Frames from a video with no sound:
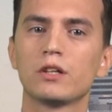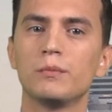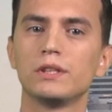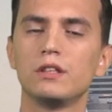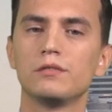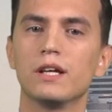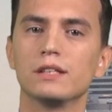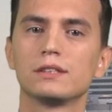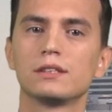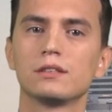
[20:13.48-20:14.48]

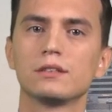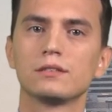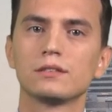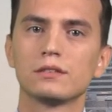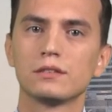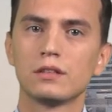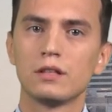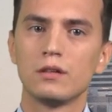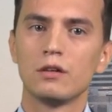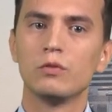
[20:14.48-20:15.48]
competitiveness
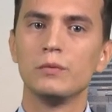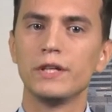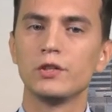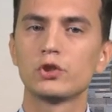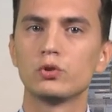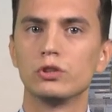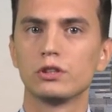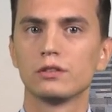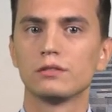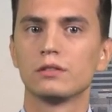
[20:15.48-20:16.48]
will be
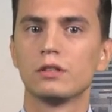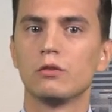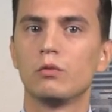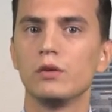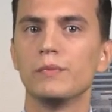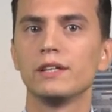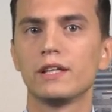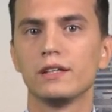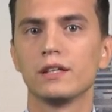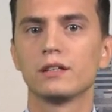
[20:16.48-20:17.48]
ensured while
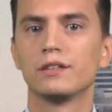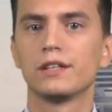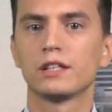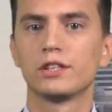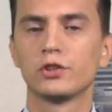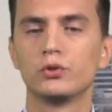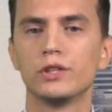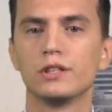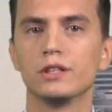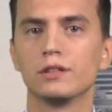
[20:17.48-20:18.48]
maintaining data
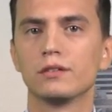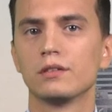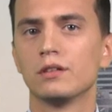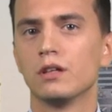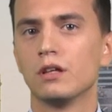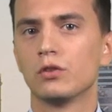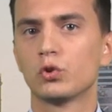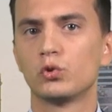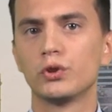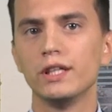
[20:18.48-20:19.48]
security
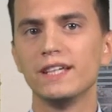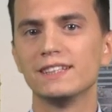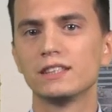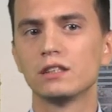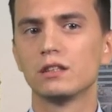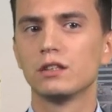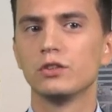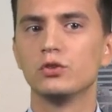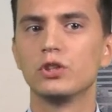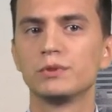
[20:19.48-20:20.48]
to release
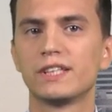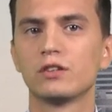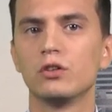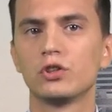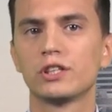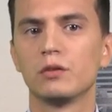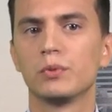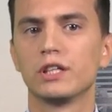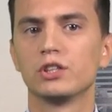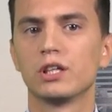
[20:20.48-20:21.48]
Europe's technological
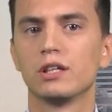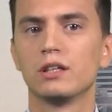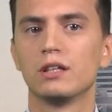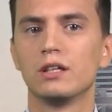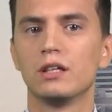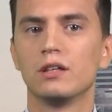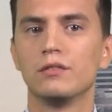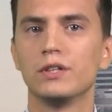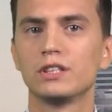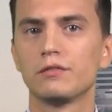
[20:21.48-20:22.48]
potential
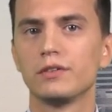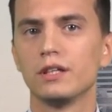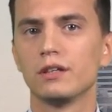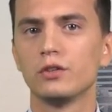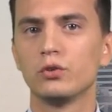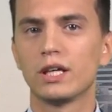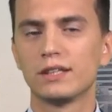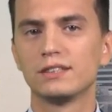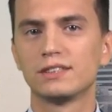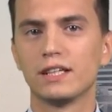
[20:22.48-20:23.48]
vis-à-vis
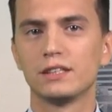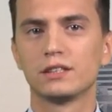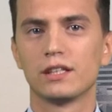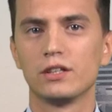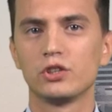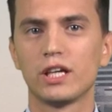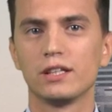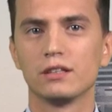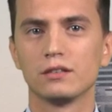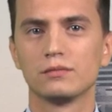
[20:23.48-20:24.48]
United States and
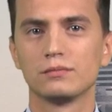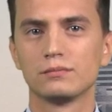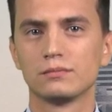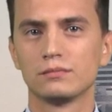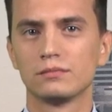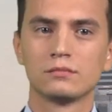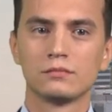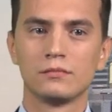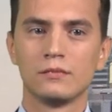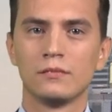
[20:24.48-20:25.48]
China.
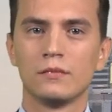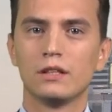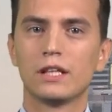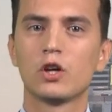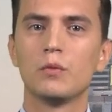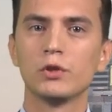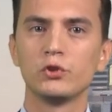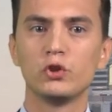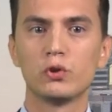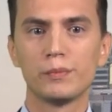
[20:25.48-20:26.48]
The common
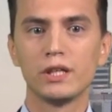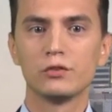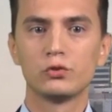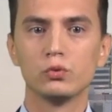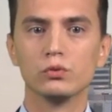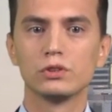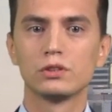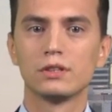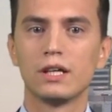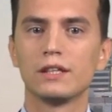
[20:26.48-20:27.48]
European rules
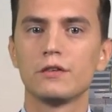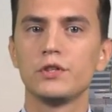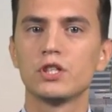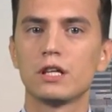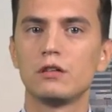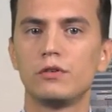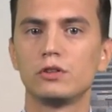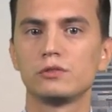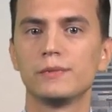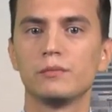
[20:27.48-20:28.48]
and efficient
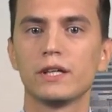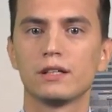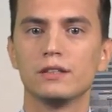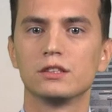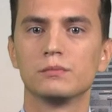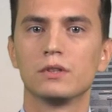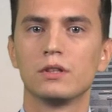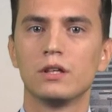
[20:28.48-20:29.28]
enforcement mechanism